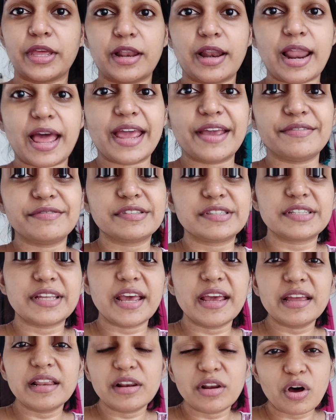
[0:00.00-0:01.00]

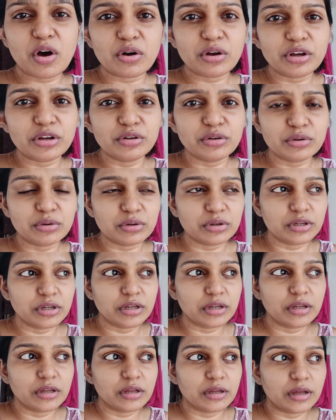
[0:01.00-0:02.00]
lifestyle long ago.
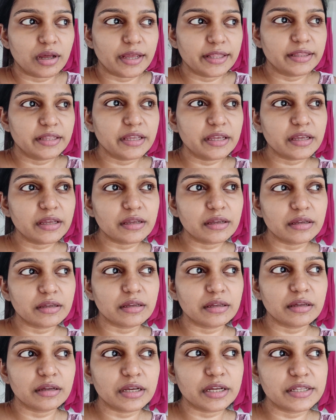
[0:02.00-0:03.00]
I think
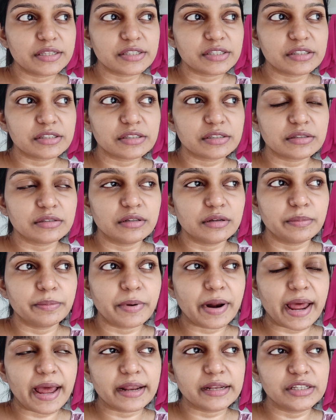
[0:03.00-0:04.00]
it's the
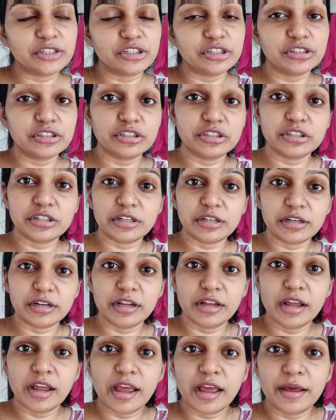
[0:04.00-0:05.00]
brand Ginger,
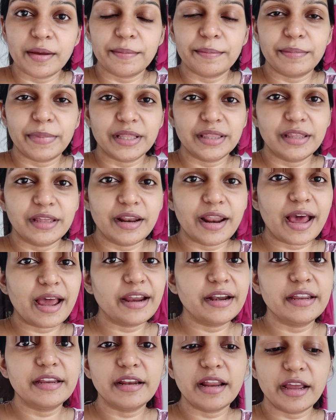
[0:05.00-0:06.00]
but then
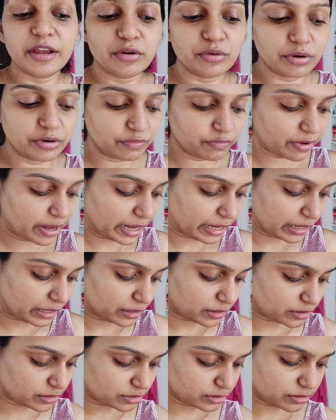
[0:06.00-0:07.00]
I couldn't wear
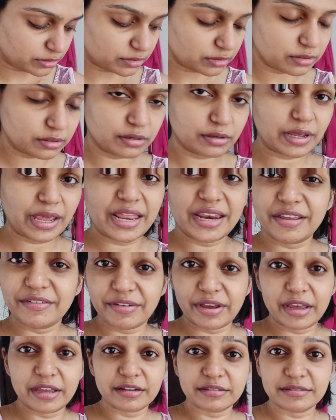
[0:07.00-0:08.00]
it
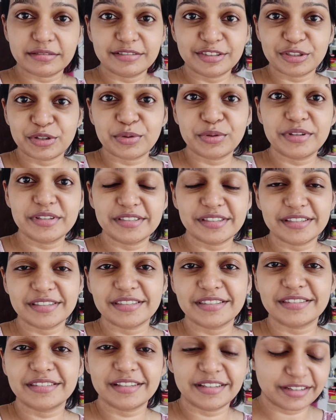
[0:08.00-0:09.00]
anywhere. So this
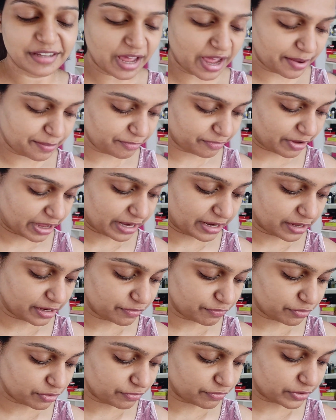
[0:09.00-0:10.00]
is I'm wearing
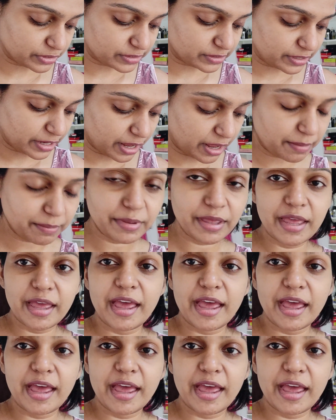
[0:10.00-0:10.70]
it for the first time,